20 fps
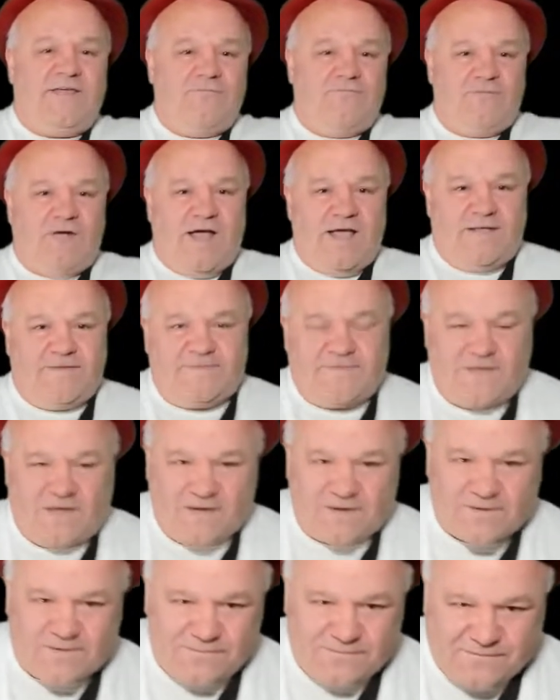right
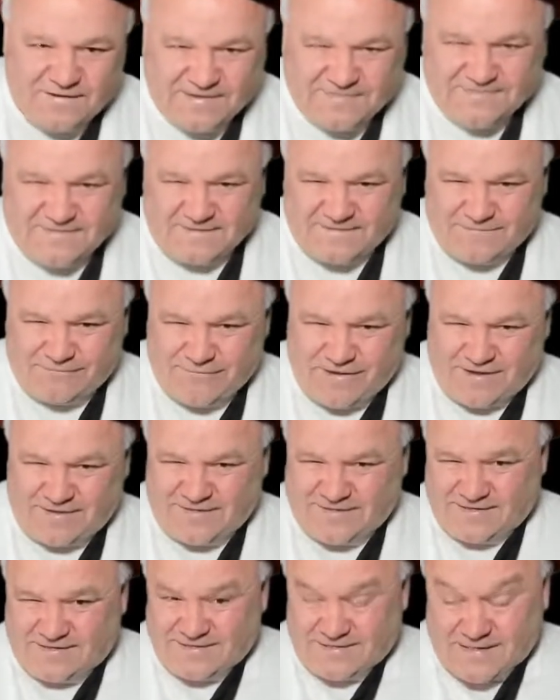convicted
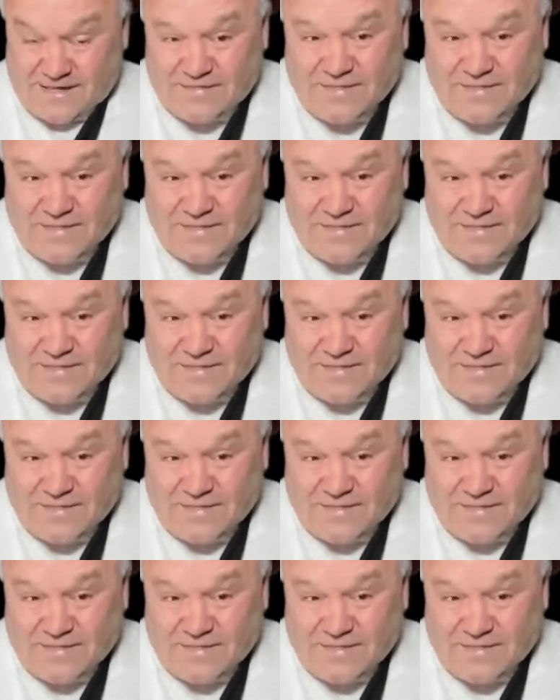racist.